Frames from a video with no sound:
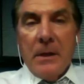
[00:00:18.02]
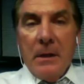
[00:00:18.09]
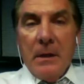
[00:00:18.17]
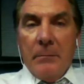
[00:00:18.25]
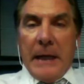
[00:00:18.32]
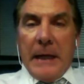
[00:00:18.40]

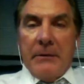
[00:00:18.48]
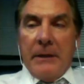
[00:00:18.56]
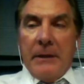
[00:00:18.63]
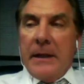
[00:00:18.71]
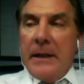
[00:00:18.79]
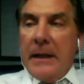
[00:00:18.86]
Black
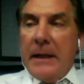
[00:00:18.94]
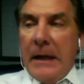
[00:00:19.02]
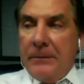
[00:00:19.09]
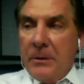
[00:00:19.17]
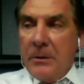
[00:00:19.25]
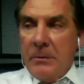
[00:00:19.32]
Creek
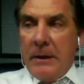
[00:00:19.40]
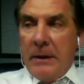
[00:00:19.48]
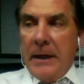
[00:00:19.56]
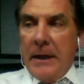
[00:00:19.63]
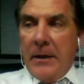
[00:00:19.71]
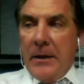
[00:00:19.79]
Outfitters right
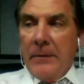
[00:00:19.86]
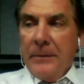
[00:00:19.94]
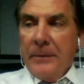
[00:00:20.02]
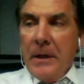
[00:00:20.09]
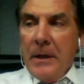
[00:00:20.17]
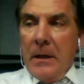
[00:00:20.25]
there.
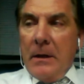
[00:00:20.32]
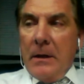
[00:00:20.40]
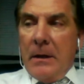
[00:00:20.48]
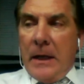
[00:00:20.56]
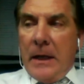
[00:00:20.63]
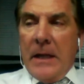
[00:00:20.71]

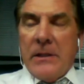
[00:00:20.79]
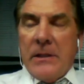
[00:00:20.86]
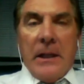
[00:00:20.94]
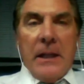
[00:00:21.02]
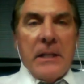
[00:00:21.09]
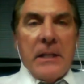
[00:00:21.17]
Easily
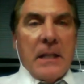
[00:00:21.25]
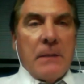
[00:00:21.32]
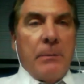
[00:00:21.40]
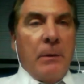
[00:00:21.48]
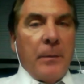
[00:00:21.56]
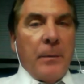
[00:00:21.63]

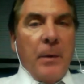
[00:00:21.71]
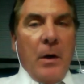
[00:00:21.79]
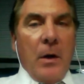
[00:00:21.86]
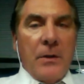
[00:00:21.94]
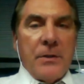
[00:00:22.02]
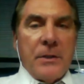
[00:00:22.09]
accessible from
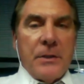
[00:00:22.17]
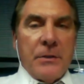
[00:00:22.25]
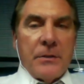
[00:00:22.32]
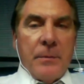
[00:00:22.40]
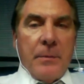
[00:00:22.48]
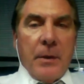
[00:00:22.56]
all
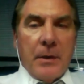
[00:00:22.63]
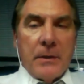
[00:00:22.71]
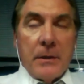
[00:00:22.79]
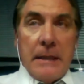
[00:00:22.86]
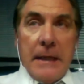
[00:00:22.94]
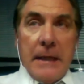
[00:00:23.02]
sorts of parts
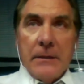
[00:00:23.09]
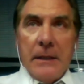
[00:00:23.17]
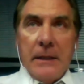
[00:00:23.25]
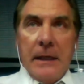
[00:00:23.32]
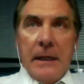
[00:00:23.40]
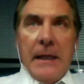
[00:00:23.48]
of town
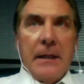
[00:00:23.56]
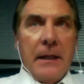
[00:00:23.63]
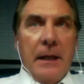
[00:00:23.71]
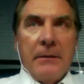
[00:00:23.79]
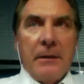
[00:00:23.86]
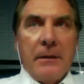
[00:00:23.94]
and
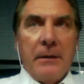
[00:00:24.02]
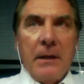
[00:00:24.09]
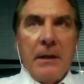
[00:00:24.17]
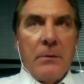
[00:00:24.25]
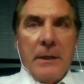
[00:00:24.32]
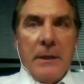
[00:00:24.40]
everything
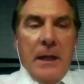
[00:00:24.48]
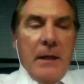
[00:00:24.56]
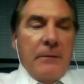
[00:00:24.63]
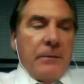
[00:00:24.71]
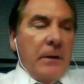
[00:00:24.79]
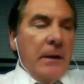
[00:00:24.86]
you would
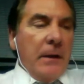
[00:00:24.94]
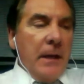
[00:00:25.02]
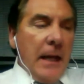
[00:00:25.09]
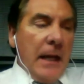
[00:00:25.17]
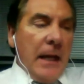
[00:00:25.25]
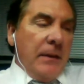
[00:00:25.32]
need for
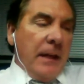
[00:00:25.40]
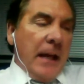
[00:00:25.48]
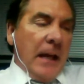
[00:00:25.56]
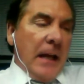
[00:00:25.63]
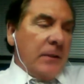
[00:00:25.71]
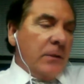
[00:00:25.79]
anything
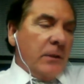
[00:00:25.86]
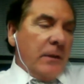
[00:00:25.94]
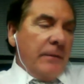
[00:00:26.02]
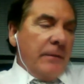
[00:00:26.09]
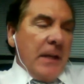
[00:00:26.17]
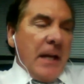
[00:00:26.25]
outdoor,
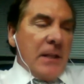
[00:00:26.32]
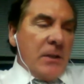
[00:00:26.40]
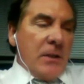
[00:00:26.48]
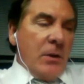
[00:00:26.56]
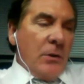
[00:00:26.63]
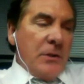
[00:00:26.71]
as
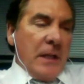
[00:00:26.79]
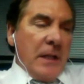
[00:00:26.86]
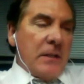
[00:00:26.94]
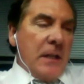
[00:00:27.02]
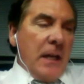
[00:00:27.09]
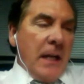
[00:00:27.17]
Cole
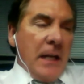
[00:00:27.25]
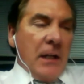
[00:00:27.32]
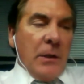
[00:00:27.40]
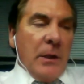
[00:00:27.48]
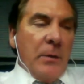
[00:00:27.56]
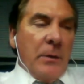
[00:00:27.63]
says,
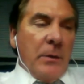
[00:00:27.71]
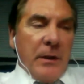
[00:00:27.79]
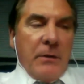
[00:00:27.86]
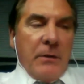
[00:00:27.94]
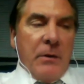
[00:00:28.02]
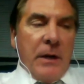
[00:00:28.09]
including one of the
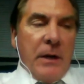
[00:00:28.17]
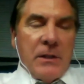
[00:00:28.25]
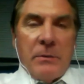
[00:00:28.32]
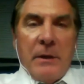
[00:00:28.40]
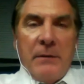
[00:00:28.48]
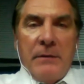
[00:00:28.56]
greatest
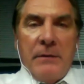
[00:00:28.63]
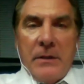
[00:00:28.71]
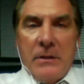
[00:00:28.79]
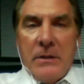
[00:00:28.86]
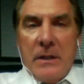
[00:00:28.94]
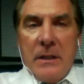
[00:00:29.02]
three
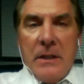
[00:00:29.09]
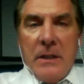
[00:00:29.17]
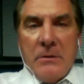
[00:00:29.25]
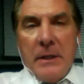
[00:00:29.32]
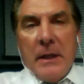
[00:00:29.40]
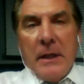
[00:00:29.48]
inventions in
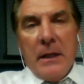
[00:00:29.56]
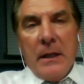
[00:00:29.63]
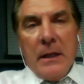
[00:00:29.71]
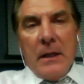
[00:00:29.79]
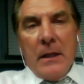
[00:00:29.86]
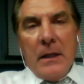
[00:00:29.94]
history,
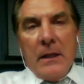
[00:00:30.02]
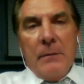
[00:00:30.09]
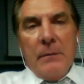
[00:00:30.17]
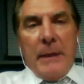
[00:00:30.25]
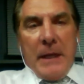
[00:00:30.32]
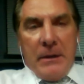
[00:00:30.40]
the
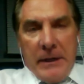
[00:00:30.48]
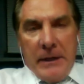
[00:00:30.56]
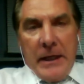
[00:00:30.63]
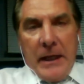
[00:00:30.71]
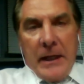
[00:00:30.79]
Big Green Egg.